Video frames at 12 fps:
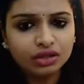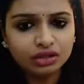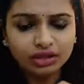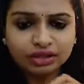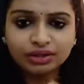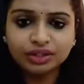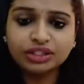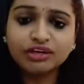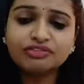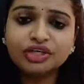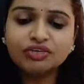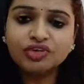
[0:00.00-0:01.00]
the
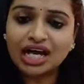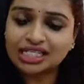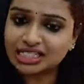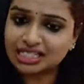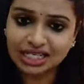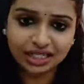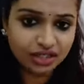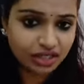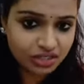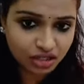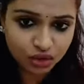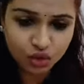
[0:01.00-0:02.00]
fever, as I said, it
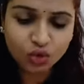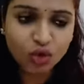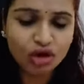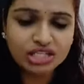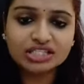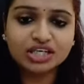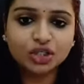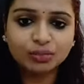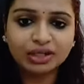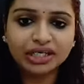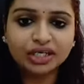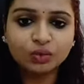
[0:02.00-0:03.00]
is a low onset to
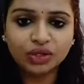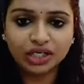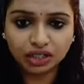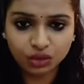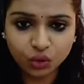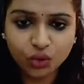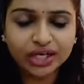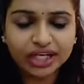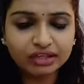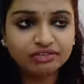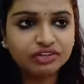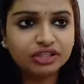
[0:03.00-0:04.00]
begin with, low
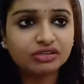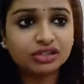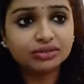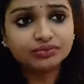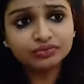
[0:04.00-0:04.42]
grade fever.